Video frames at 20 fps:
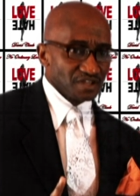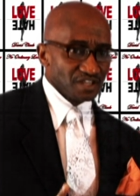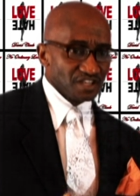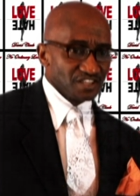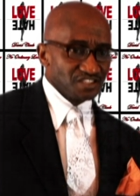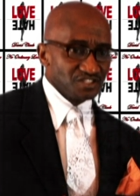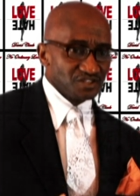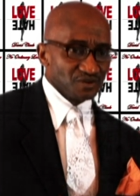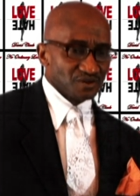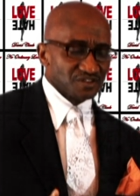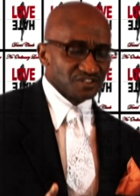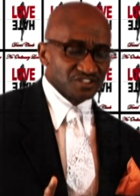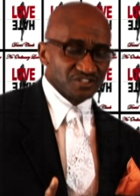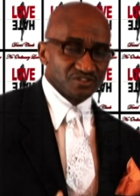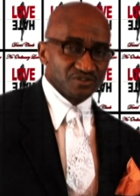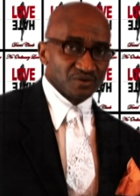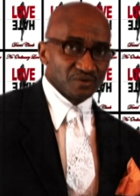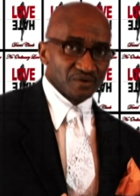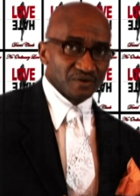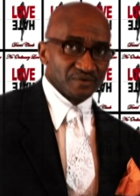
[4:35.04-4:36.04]
in your
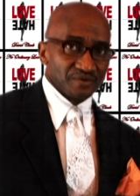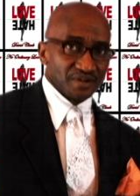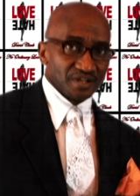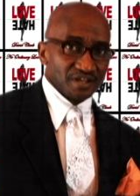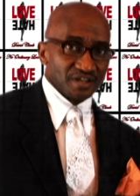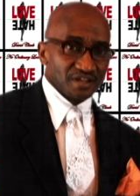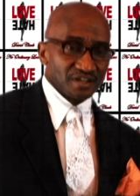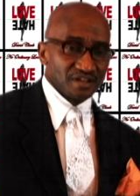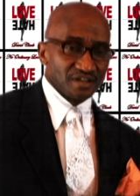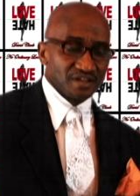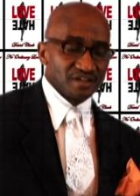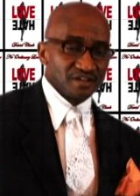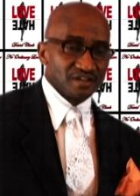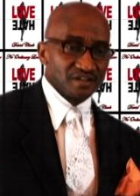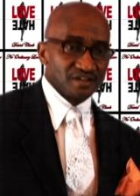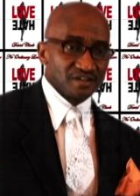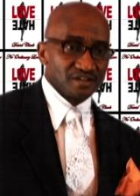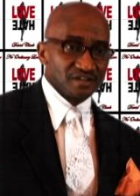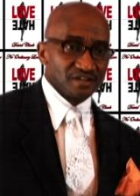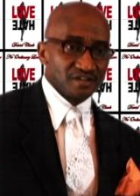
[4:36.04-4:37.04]
story
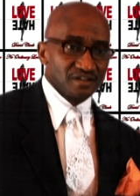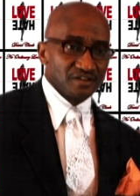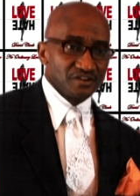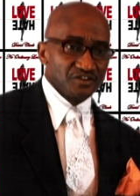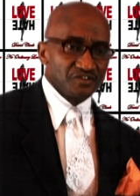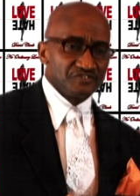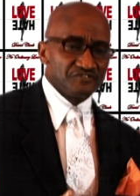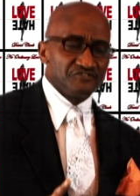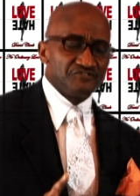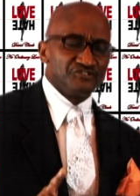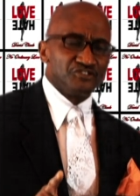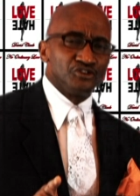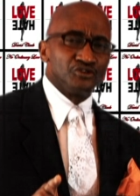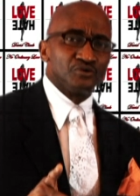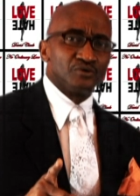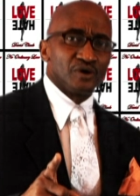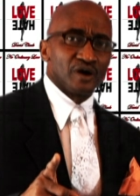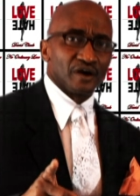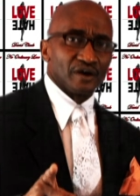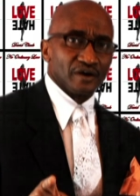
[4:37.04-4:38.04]

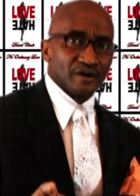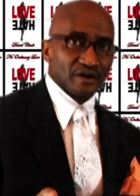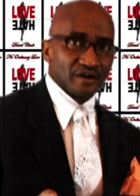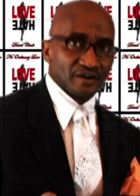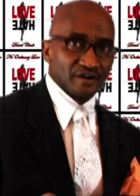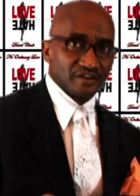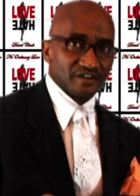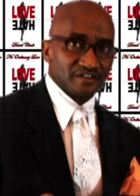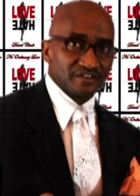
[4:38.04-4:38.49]
view her?